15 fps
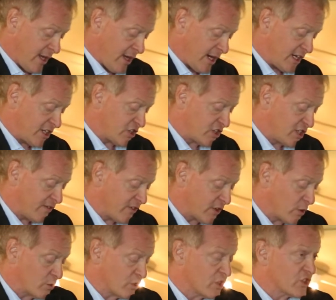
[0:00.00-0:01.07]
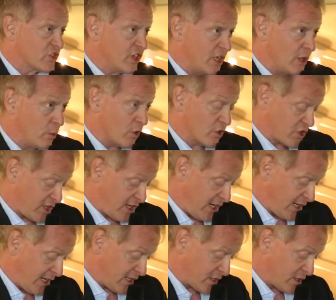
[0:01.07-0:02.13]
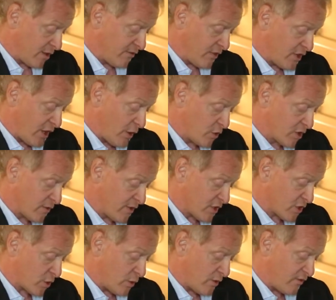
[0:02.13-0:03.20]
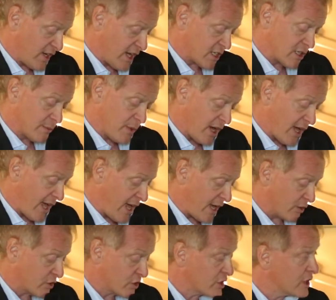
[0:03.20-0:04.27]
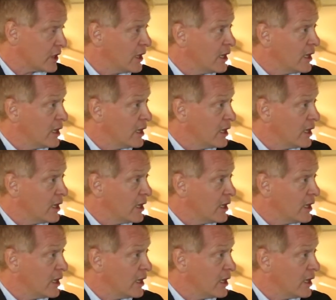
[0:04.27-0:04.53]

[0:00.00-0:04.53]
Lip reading: and it's difficult to see what's in it for those of us who have yet to buy a house,